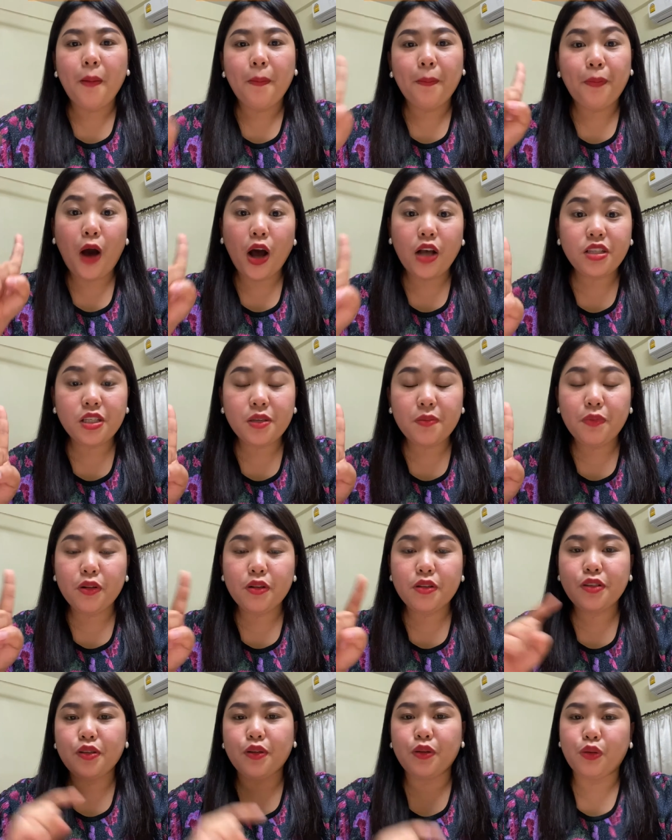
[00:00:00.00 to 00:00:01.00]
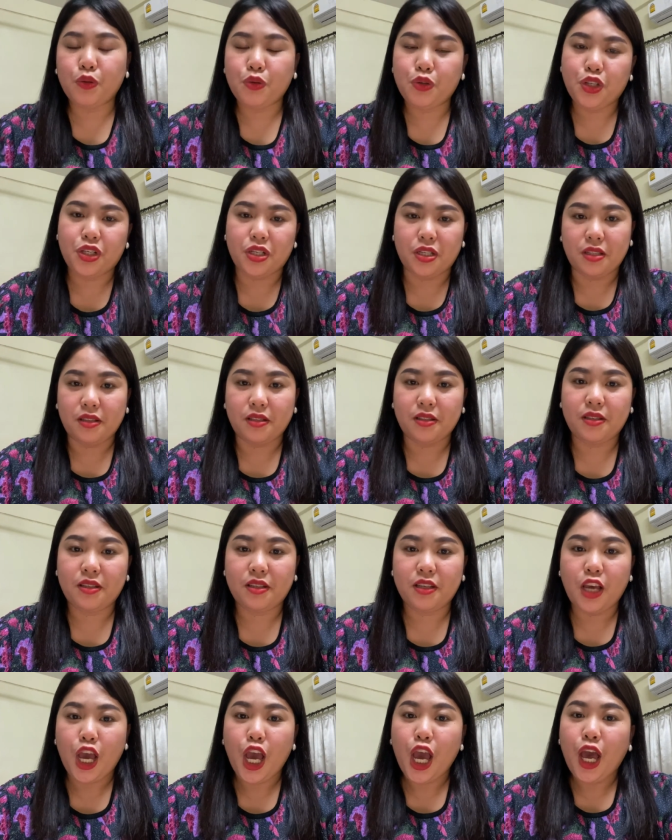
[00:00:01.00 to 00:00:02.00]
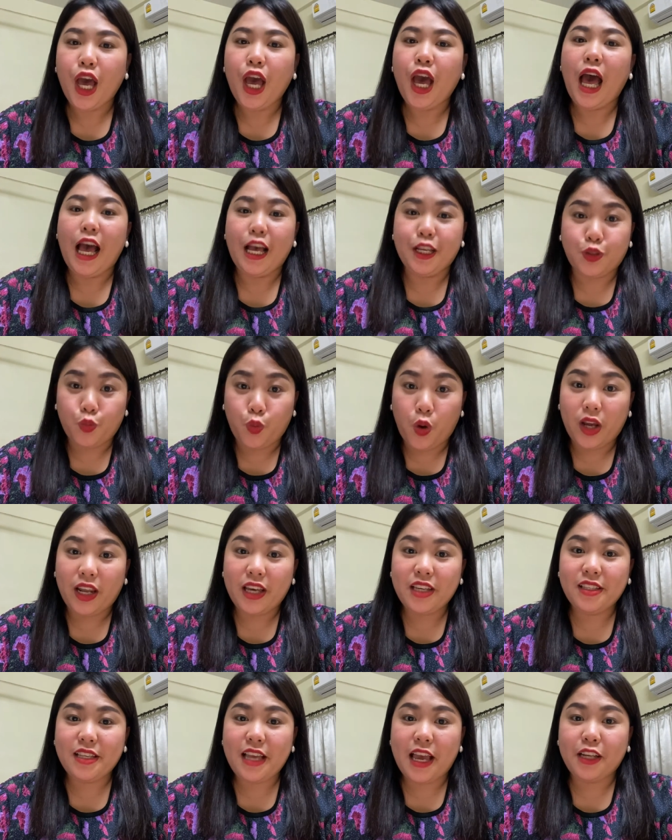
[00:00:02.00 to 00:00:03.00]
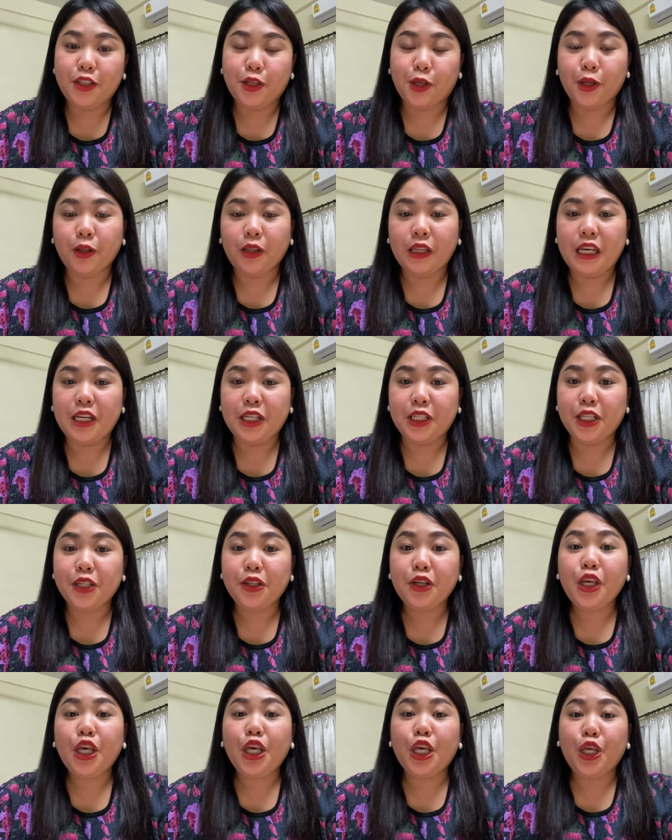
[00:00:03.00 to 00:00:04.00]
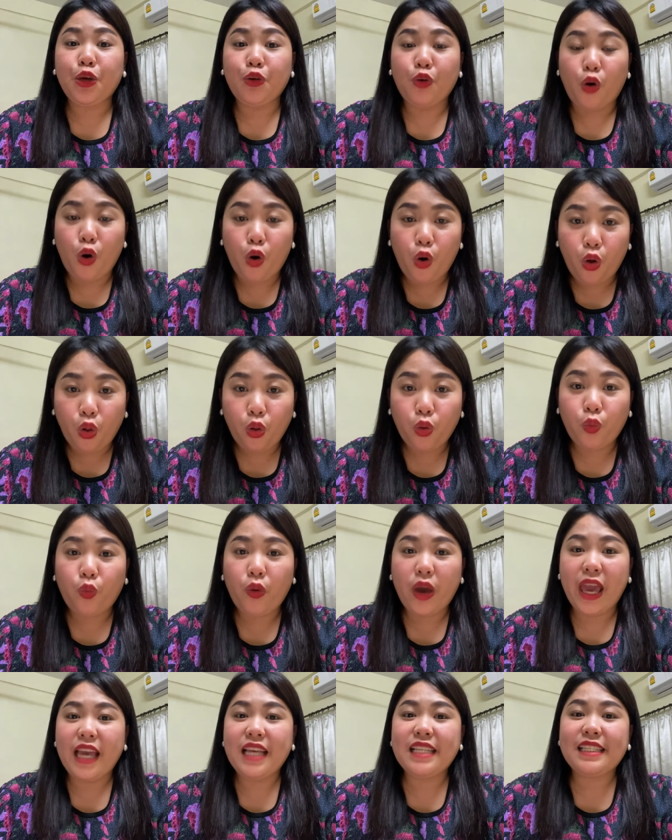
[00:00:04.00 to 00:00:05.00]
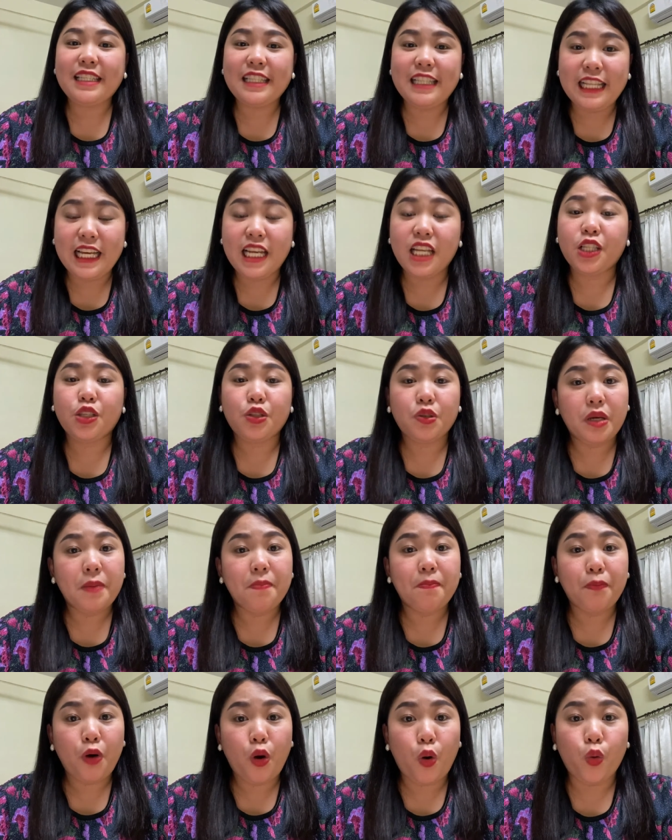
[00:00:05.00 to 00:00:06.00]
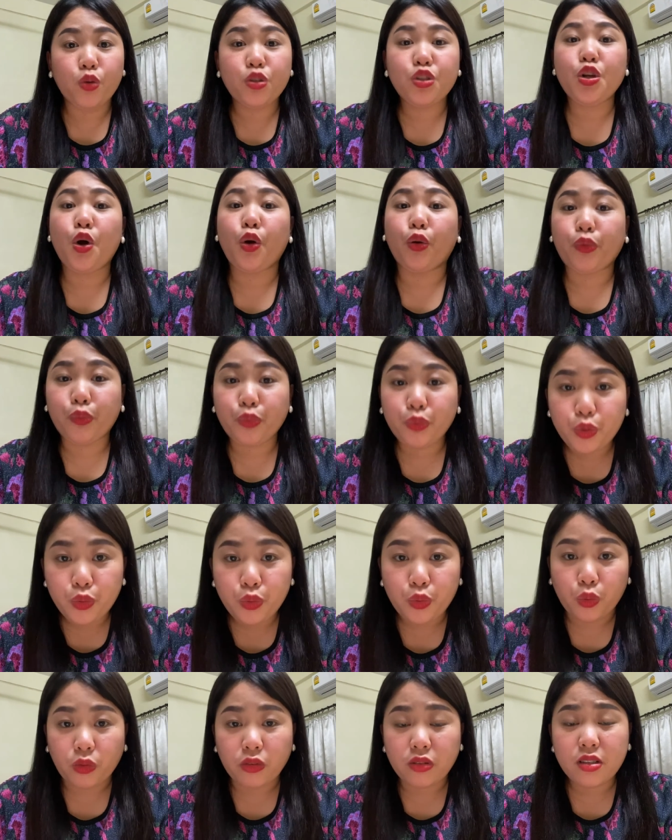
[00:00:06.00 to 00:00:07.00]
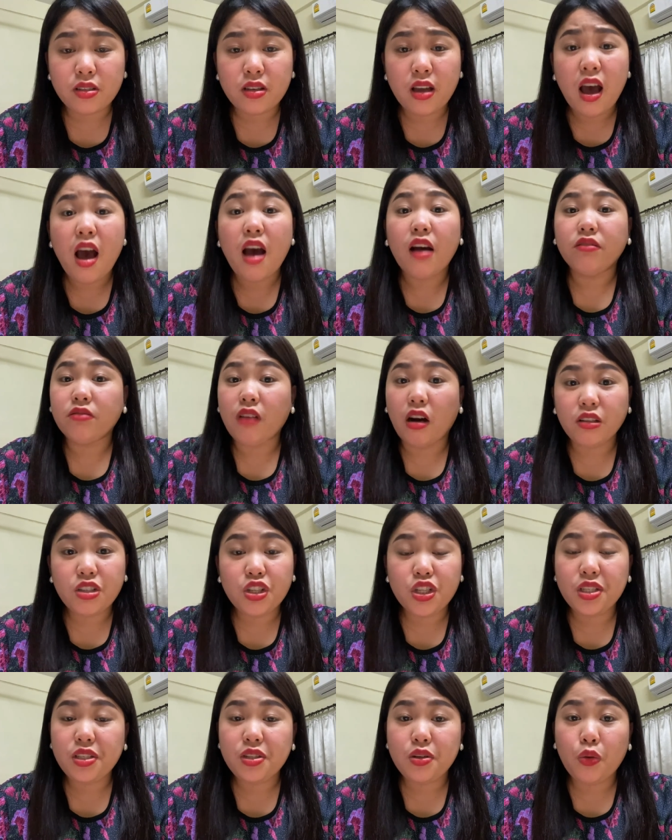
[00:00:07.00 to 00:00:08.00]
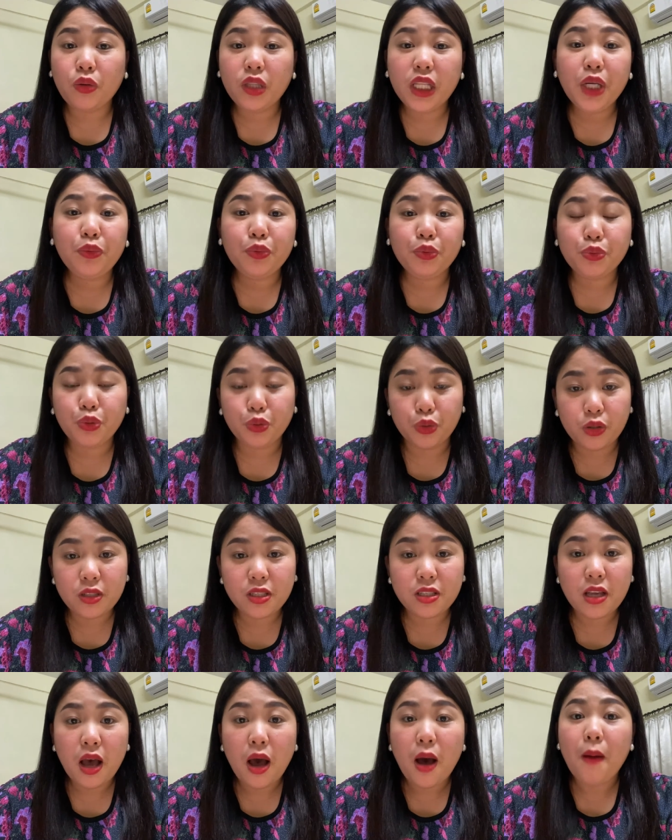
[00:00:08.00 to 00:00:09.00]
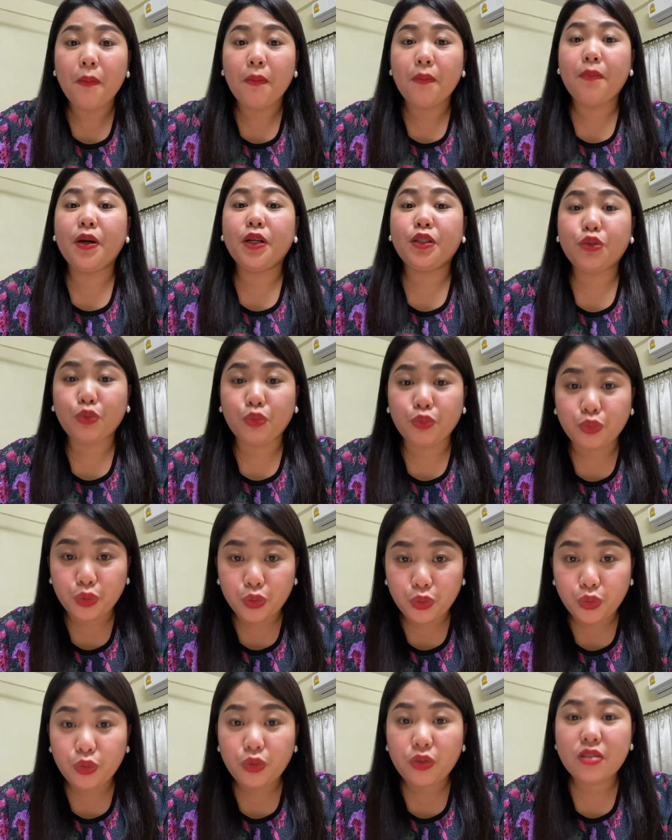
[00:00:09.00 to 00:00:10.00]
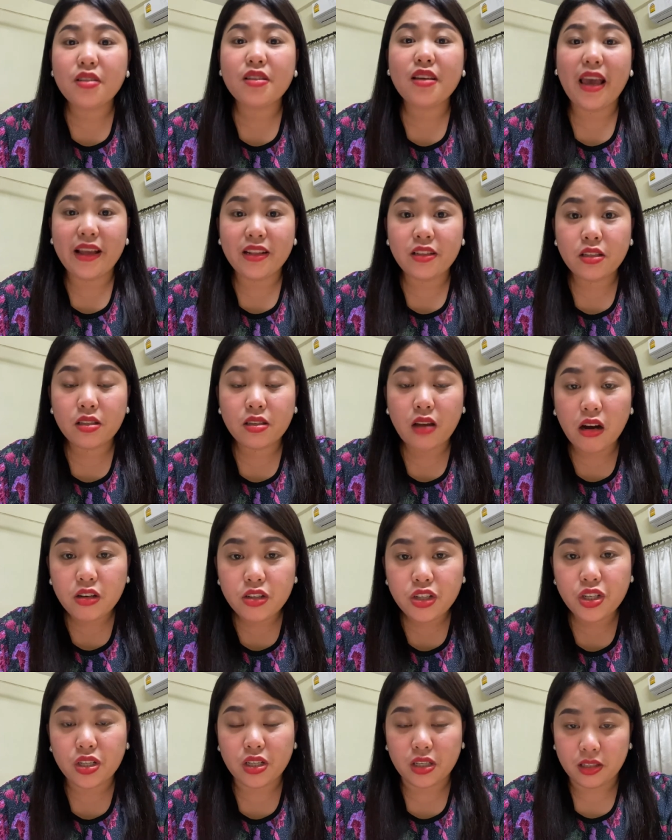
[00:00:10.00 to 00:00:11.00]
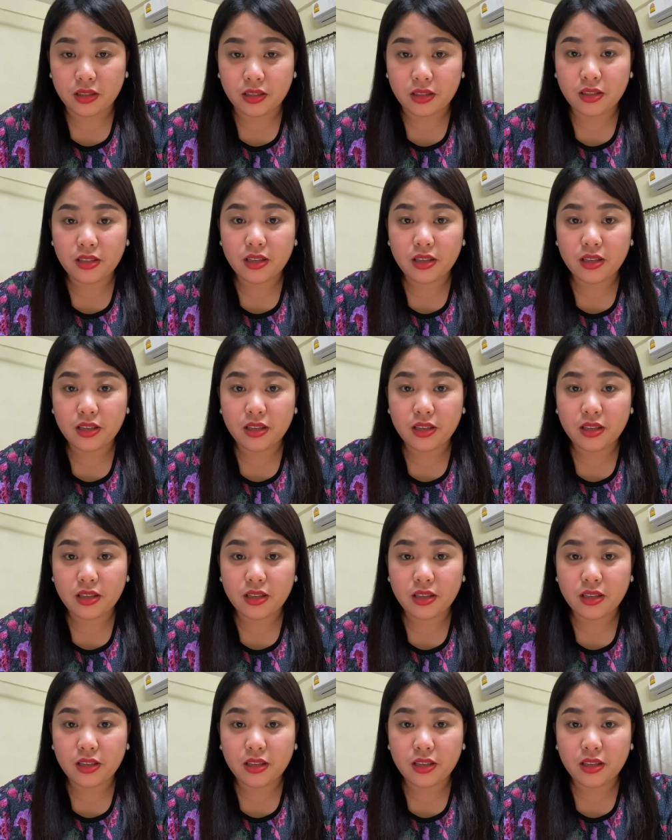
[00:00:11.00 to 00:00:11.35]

Possible solutions. As what I said earlier, you always need to impose rules, not just only rules, but rules and sanctions.